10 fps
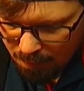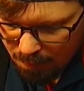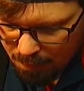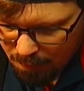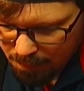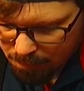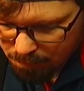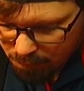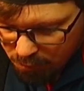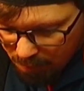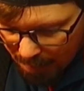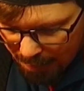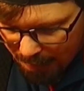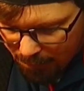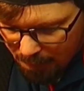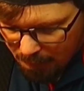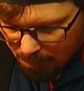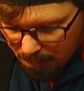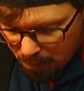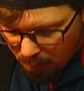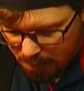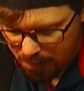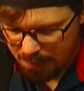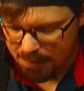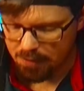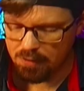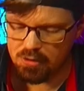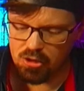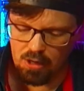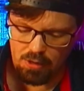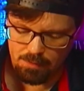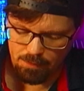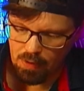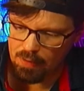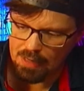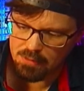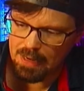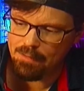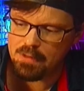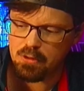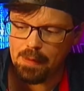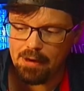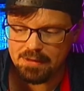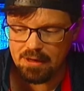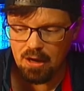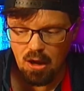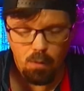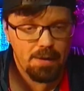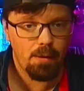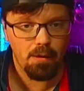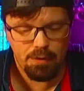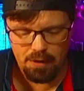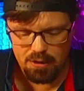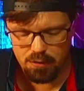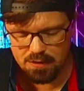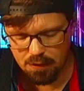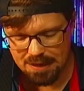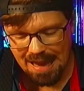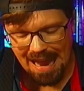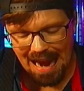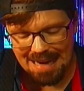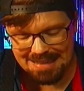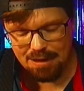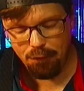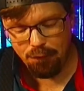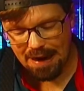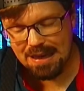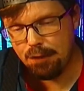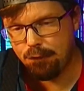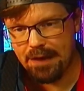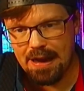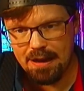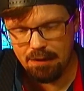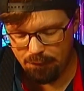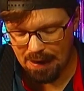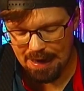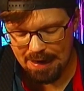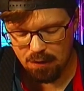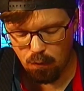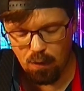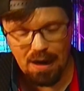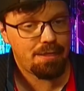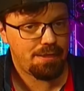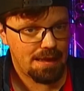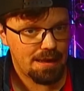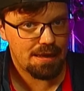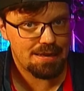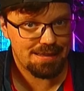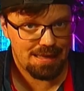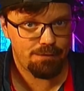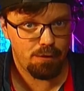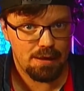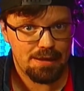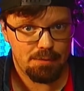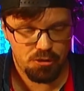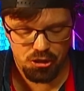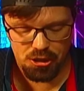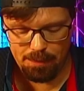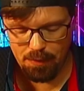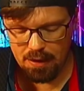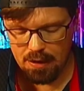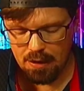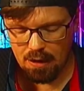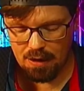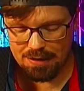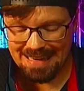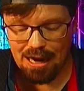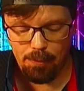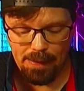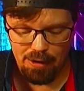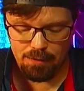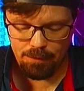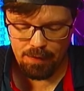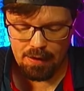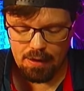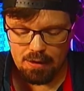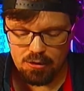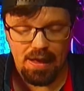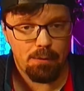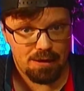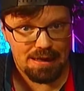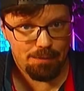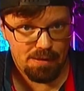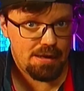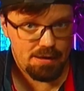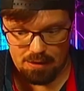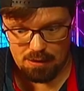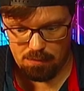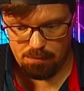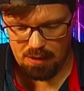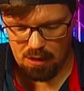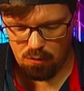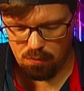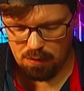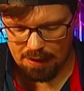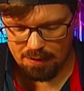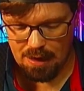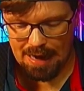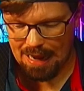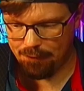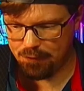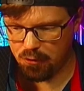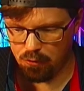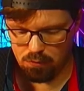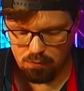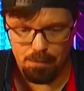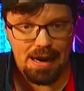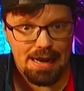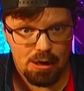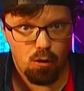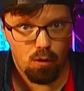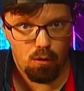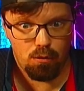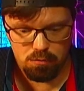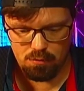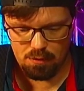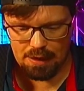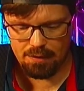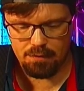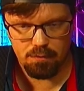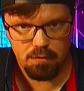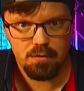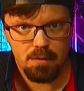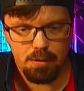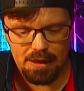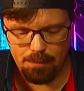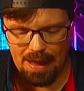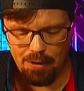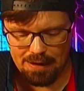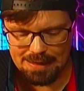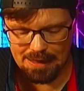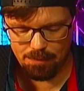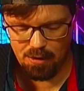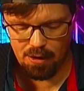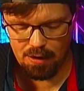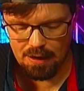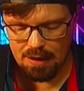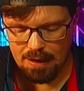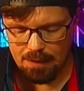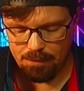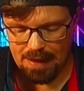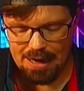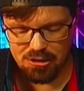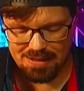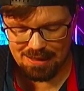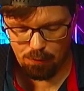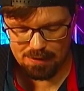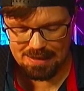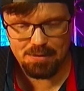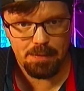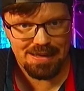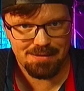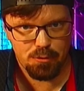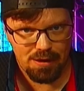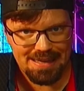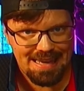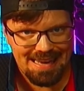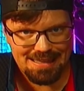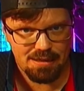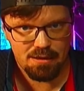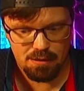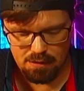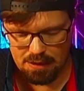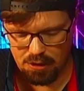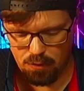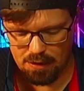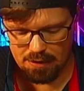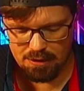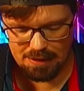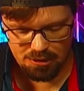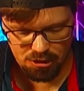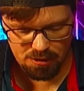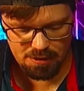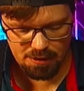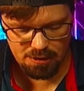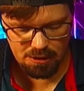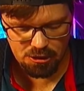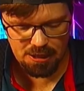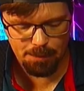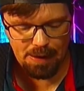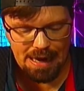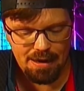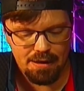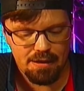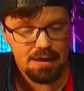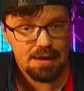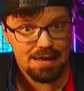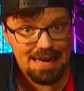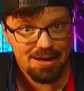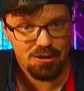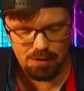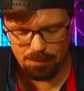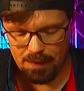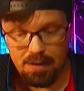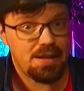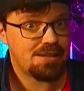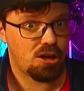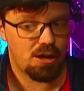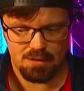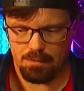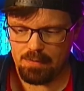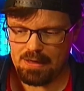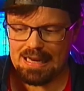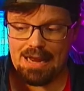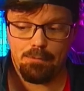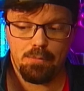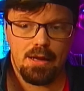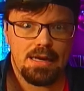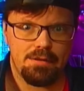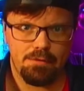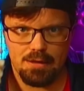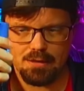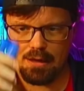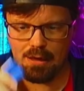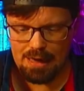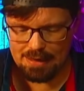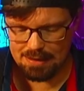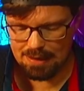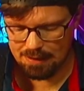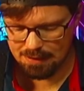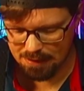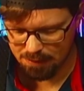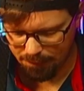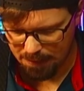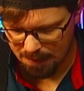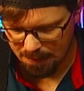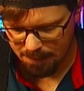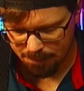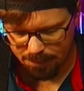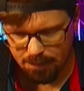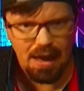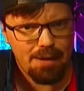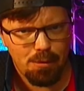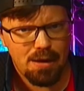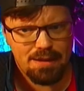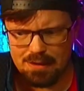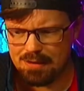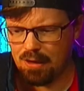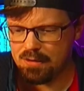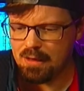Could try to give it a little bit more so it's easier to solder. Okay, so we have these two batteries here. We could probably reuse those. I did finally find what I think an InfoLithium chip on Taobao. So that will let me, you know, like not have to buy a whole, like, completed battery and take it apart. They actually sell what seems to be some sort of kit that you can just, it's just the chip and the connector. So that's awesome because I have plenty of these little 18650. I have plenty of these cells.